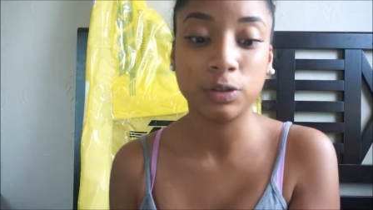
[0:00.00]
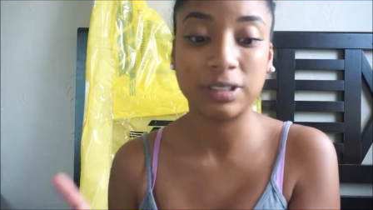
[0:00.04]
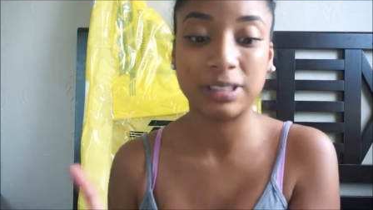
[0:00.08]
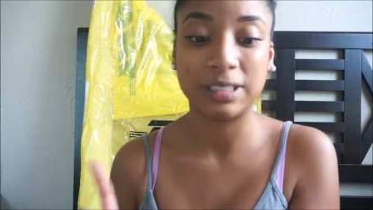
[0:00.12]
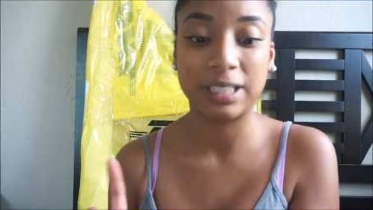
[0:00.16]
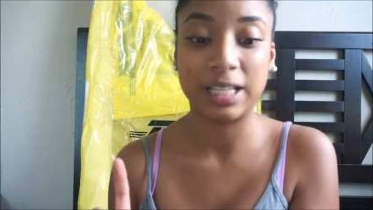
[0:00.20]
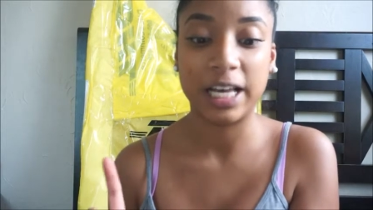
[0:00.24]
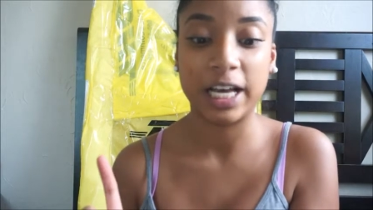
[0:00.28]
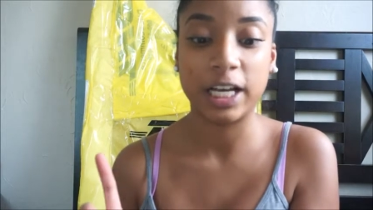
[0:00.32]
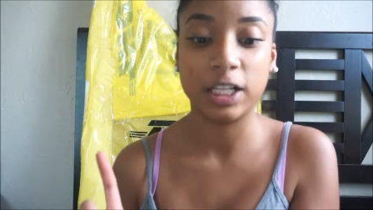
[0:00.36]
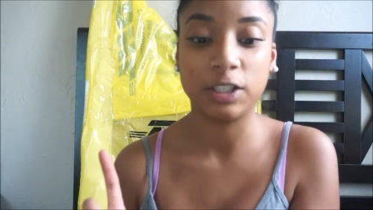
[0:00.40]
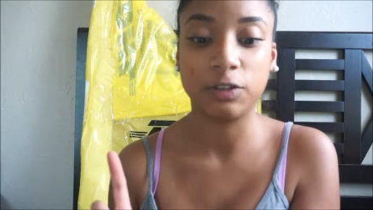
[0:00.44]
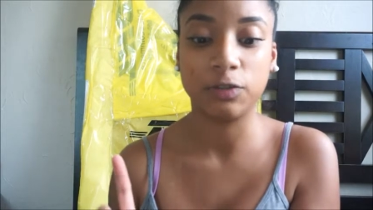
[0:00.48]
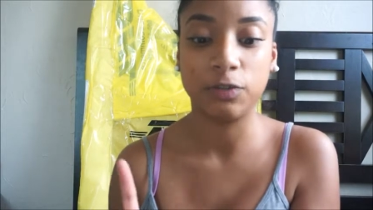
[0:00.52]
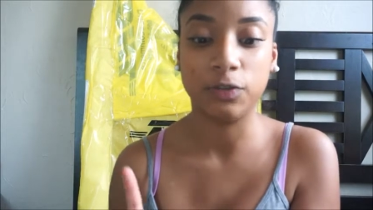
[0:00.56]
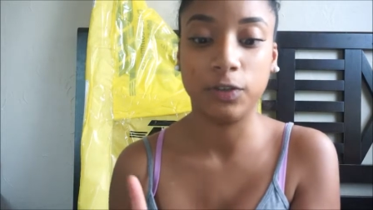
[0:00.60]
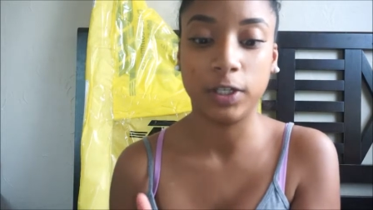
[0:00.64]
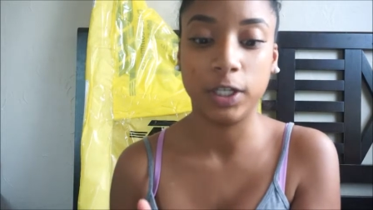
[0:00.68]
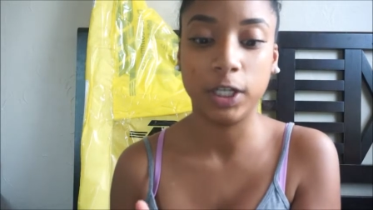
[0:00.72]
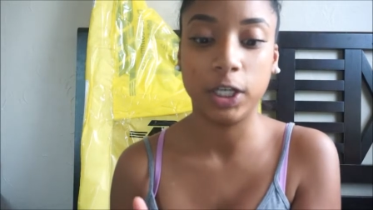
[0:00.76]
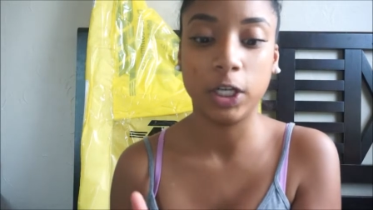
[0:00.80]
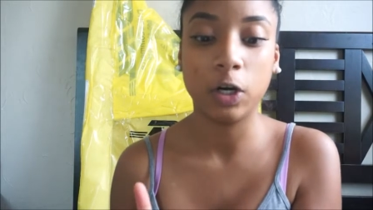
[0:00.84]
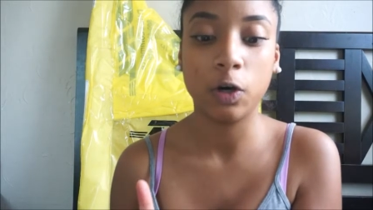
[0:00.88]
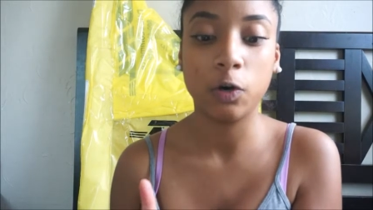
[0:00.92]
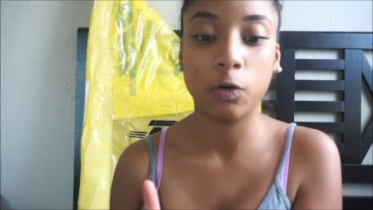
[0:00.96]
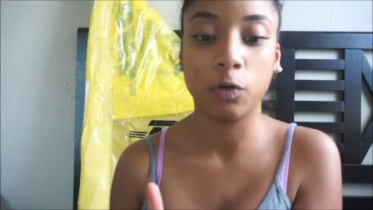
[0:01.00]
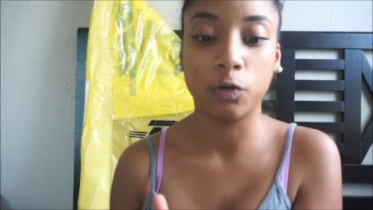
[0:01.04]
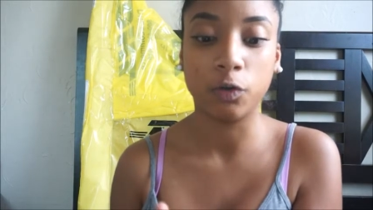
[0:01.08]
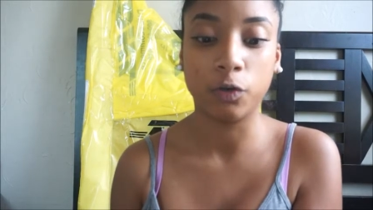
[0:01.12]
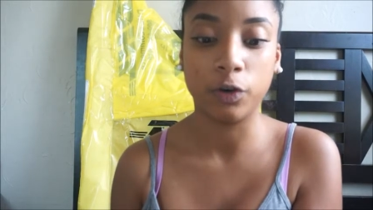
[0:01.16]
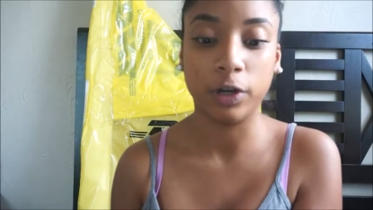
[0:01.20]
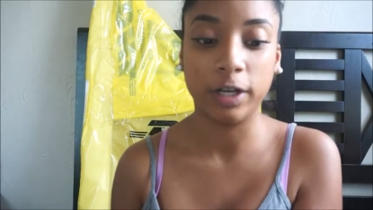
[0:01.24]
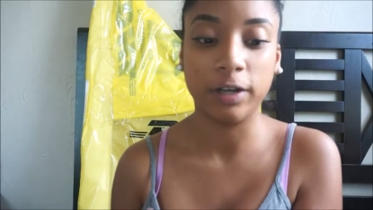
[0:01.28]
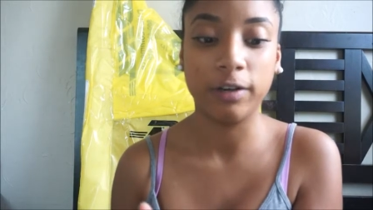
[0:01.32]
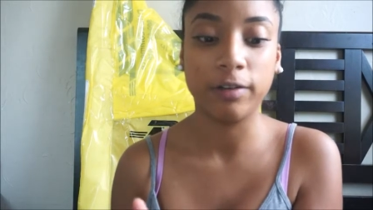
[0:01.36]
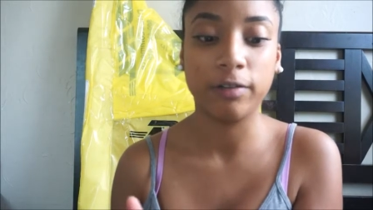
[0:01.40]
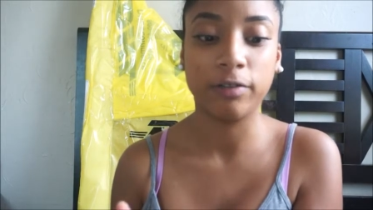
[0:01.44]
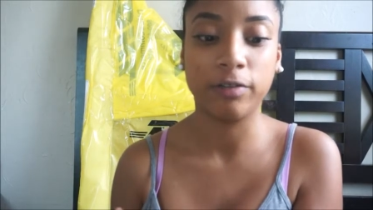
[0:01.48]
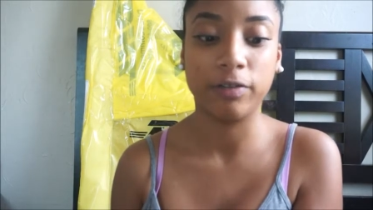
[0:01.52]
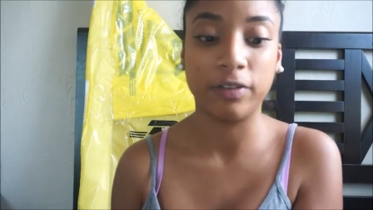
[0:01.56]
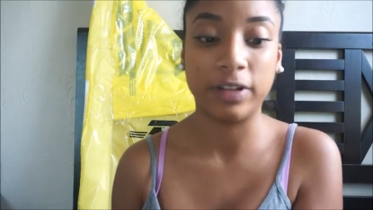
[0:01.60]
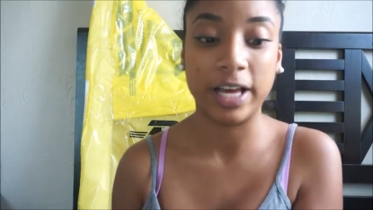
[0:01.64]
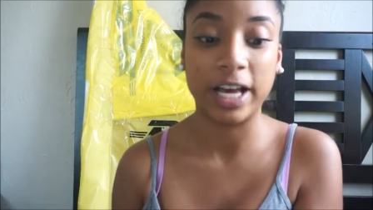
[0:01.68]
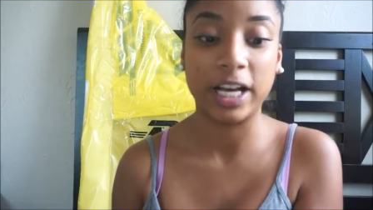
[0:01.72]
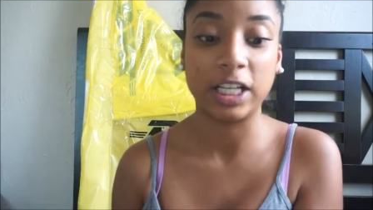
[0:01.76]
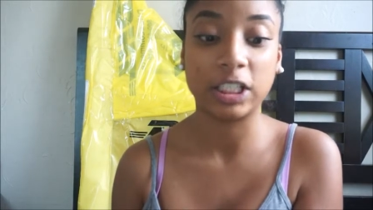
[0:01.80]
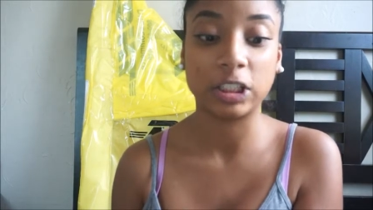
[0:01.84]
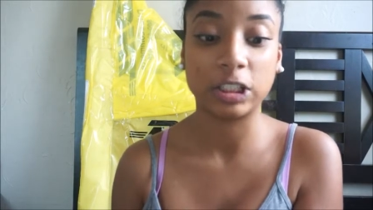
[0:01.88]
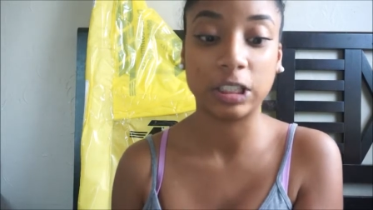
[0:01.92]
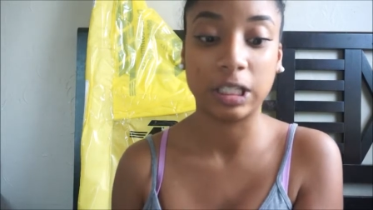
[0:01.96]
slash video ring
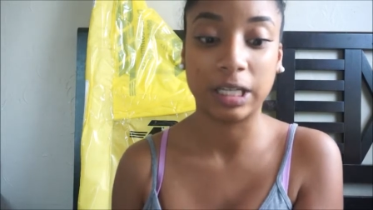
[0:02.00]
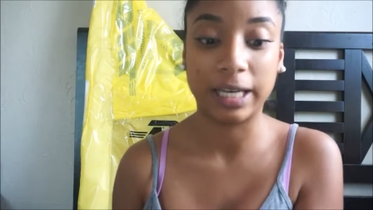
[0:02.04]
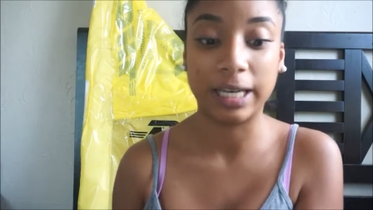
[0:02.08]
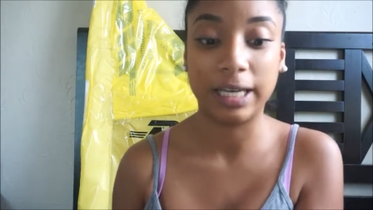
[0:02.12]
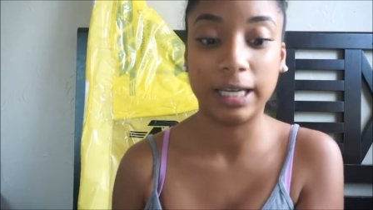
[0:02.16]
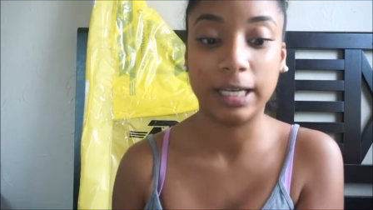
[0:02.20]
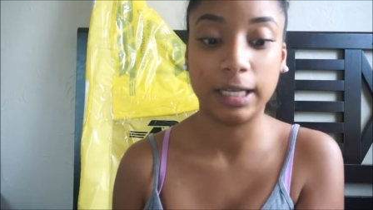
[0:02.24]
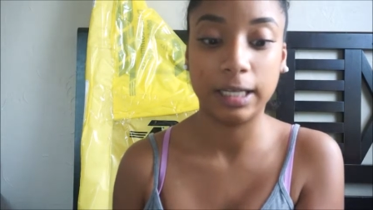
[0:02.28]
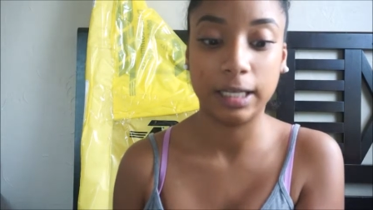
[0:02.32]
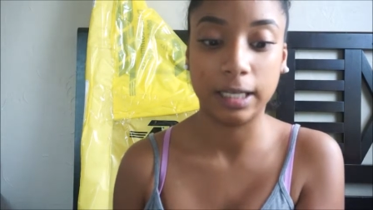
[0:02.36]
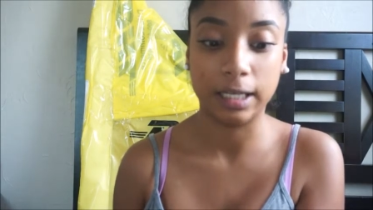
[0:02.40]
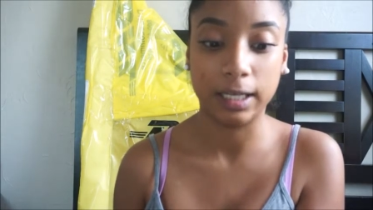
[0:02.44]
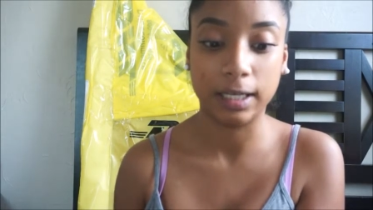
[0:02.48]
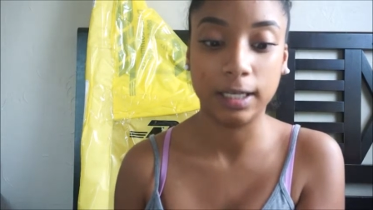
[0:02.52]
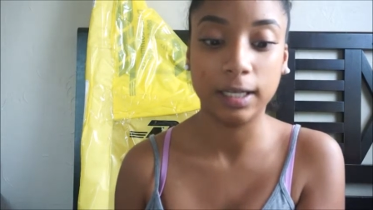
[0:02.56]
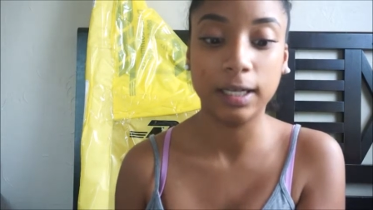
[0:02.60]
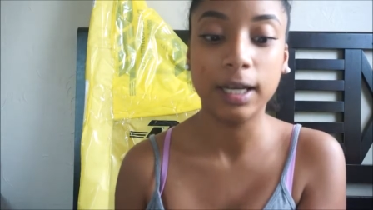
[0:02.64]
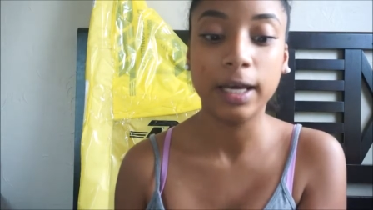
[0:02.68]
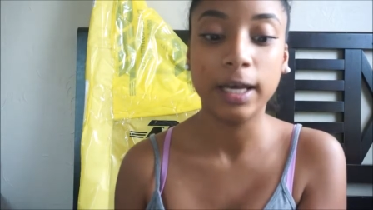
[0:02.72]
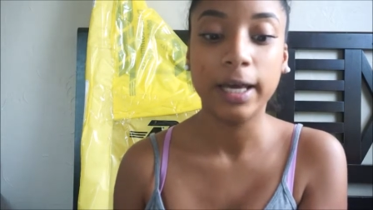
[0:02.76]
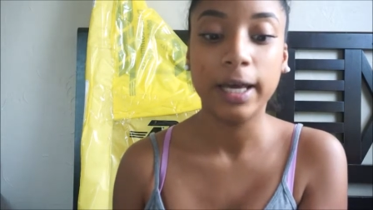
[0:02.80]
flashlight kit.